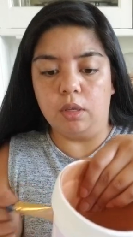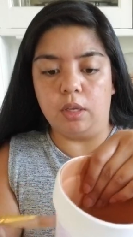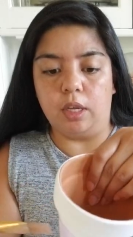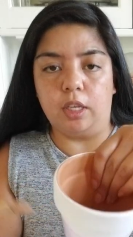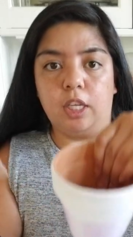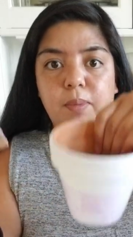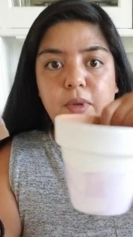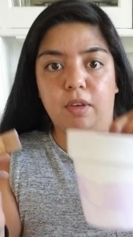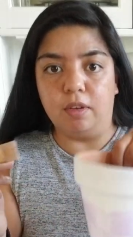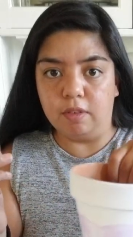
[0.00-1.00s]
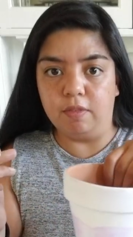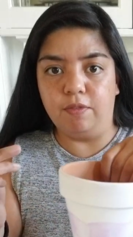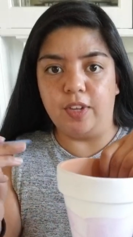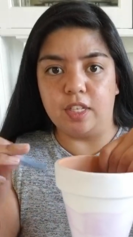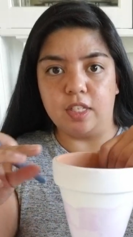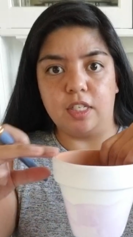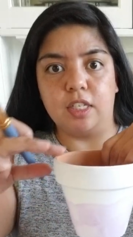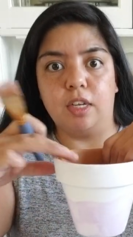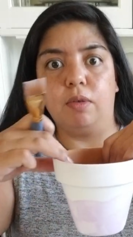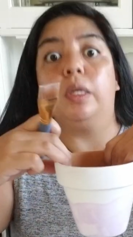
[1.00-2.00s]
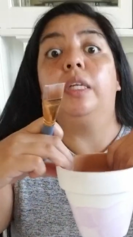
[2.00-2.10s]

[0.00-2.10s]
Yeah, keep it facing down.